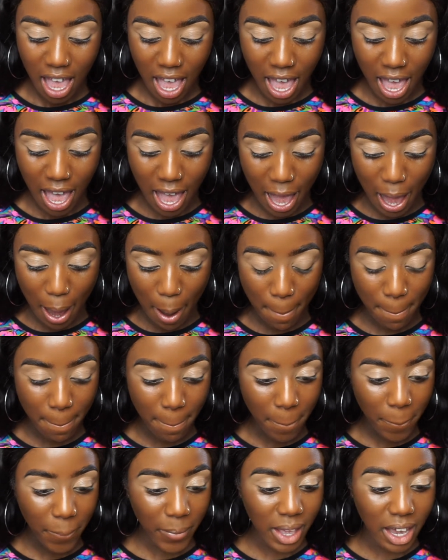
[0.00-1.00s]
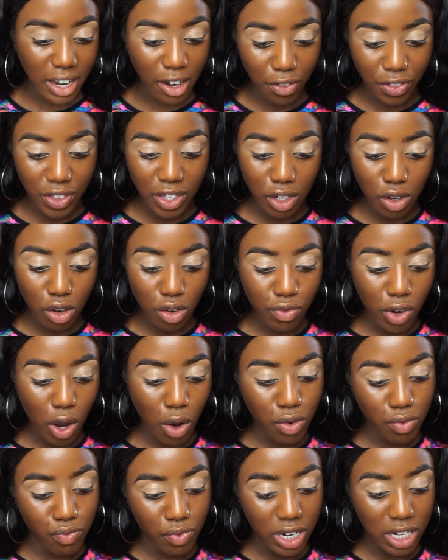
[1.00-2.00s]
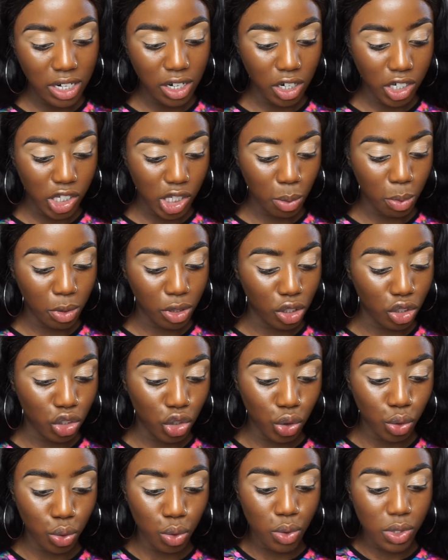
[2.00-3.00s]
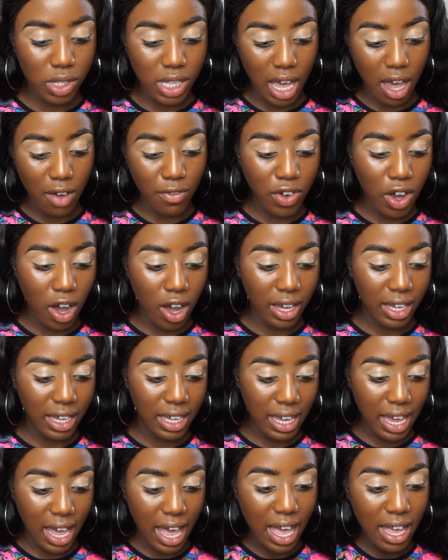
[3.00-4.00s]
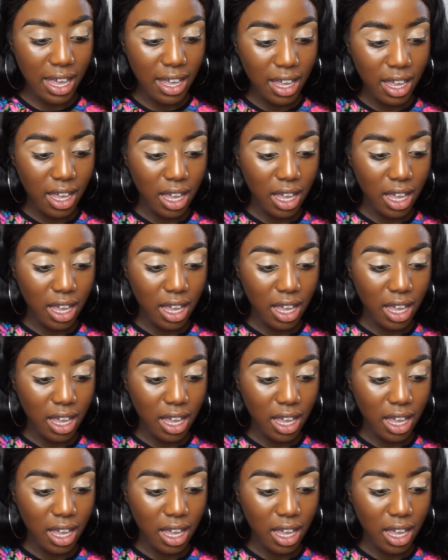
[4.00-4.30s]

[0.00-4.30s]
and I think it will go in really nicely with the jewels that I've got here.